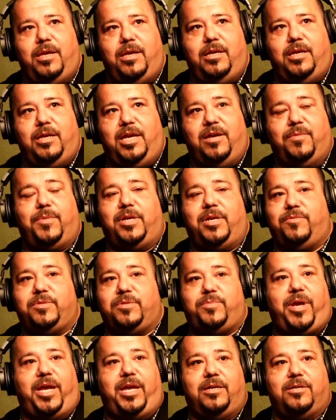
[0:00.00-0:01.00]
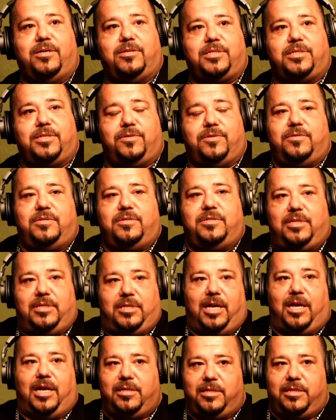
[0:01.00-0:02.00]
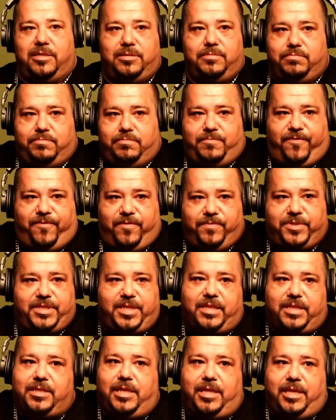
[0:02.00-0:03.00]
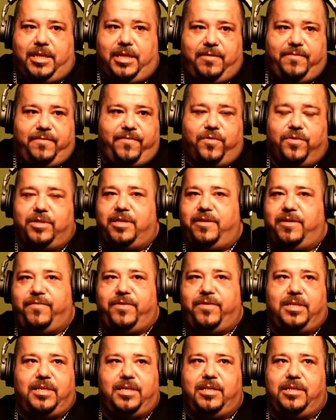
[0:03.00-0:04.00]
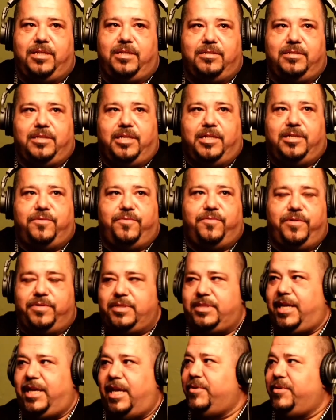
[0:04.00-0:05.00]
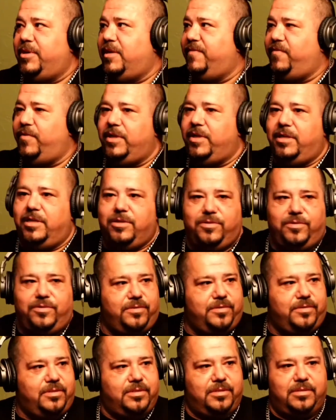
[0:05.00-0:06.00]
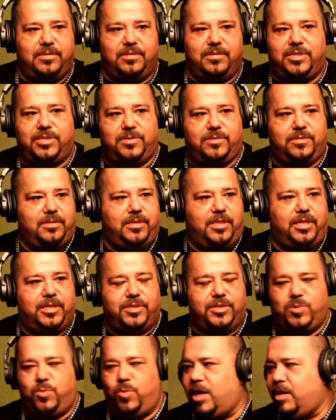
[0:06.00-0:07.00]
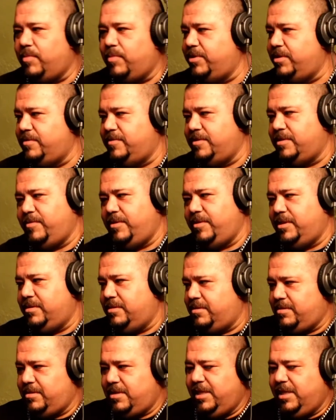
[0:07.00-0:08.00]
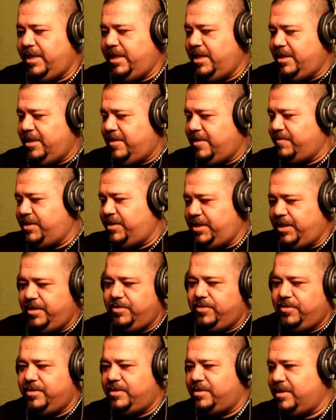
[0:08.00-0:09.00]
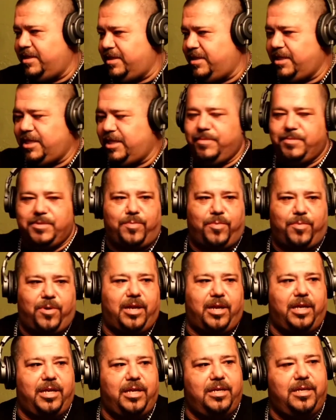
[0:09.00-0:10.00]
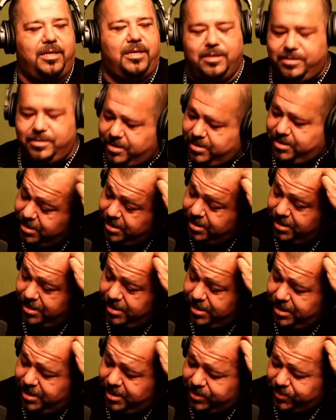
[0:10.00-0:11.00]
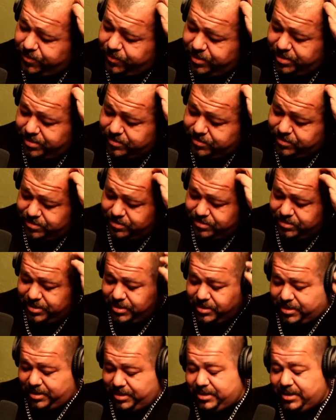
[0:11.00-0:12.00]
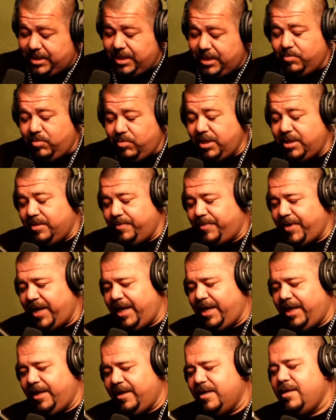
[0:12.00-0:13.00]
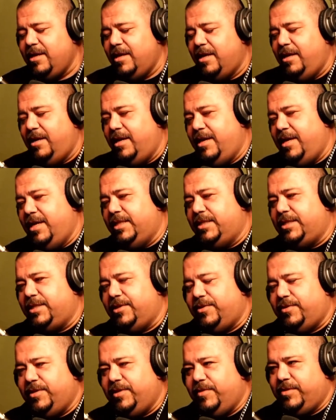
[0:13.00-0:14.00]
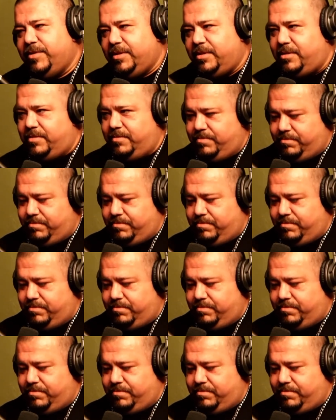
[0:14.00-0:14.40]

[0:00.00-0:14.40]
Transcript: everybody was painters, so from 16, 14, 15, we was taping off windows and, swamping, which means cleaning off shields so they can keep spraying. And so it's in the blood, painting. So it was